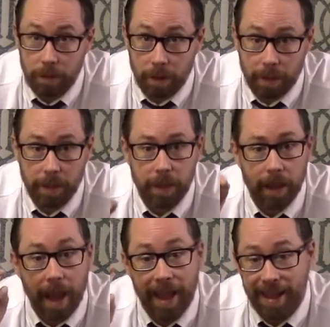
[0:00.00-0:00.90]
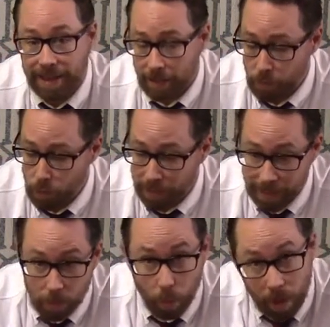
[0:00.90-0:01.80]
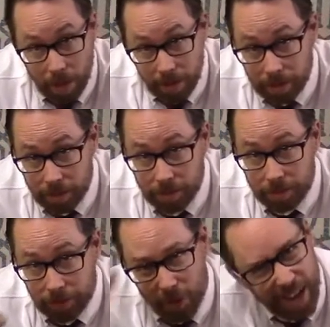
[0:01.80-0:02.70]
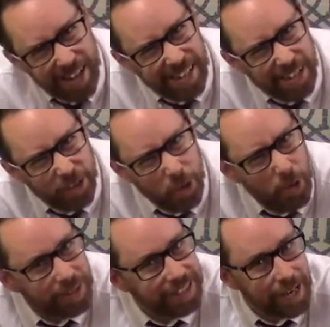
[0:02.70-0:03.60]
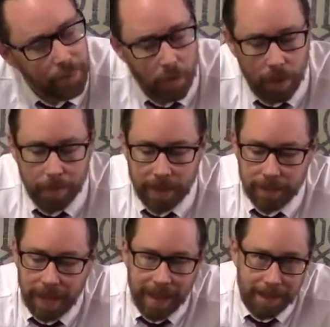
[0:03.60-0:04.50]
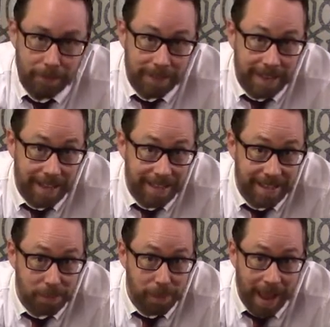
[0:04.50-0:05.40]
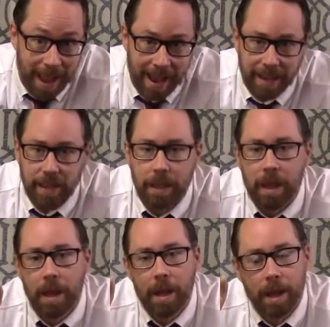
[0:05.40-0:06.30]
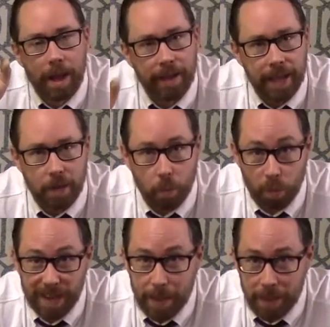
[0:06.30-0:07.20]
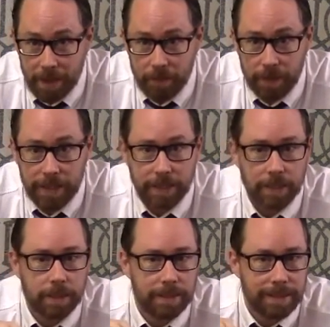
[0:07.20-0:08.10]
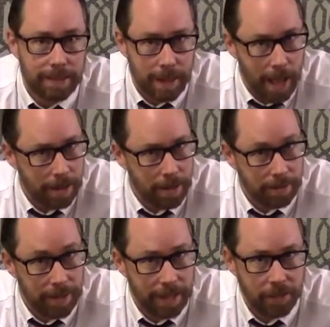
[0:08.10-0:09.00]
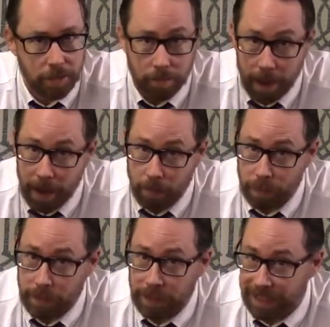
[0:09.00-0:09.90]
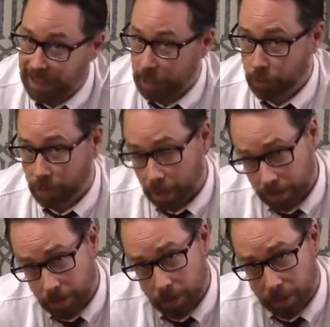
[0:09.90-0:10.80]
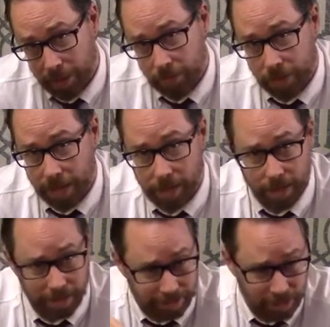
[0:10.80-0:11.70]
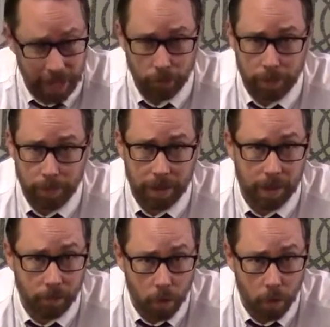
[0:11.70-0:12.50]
look, and if you get one, go ahead and get two and send me one because I have to send this back. Again, would I pay for this? Not unless my rich, eccentric uncle who lives in an exact replica of